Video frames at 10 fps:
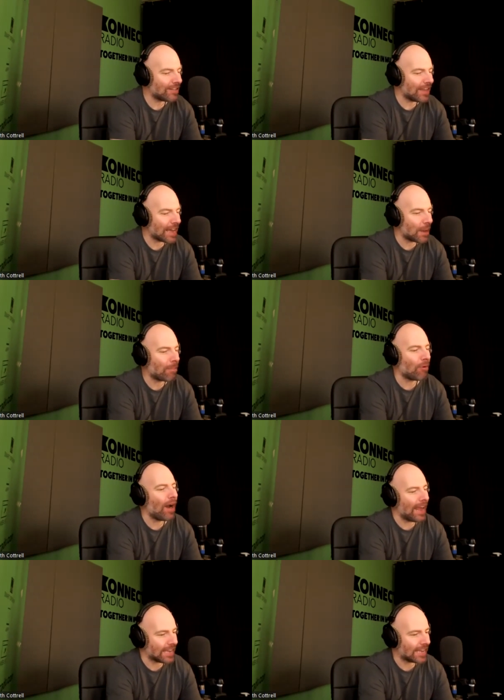to take a
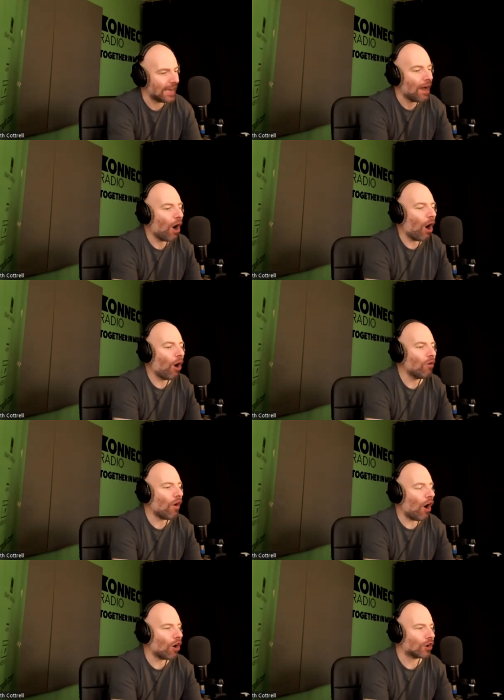break
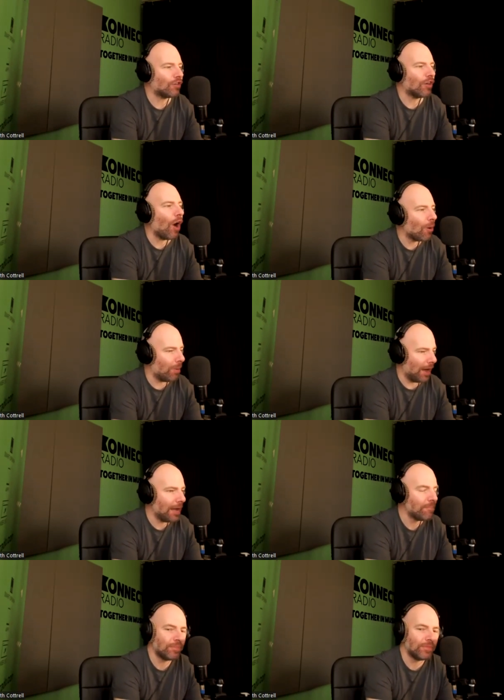over October.